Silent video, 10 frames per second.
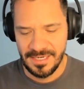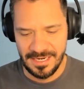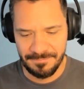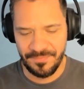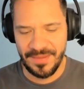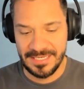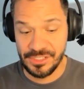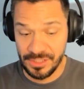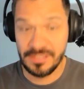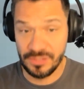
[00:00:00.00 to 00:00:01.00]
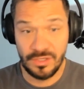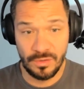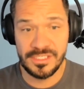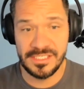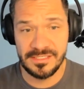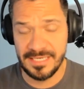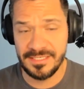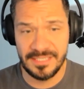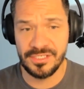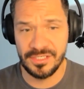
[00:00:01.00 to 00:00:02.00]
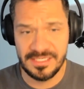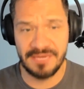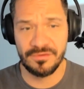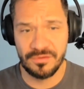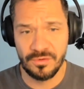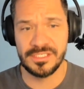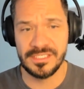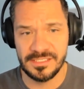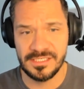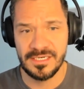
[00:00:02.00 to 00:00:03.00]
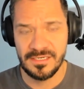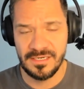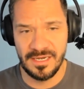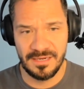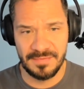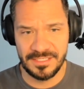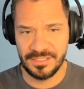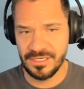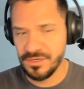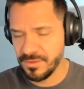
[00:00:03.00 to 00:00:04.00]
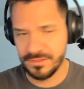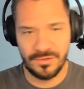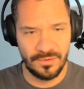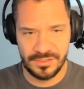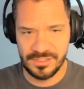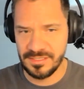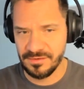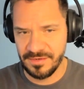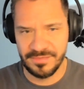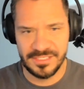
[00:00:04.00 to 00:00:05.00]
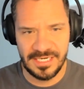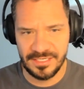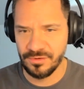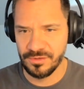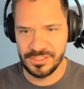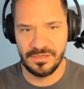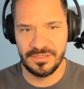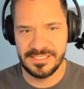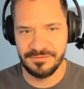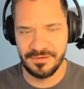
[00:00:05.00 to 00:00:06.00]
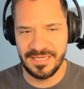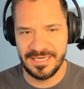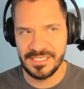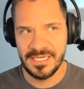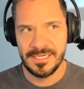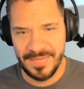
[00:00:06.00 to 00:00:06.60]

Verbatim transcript: I took the courses. I took several courses. I took the New Wealth course and the Rich Dad course and all these different things.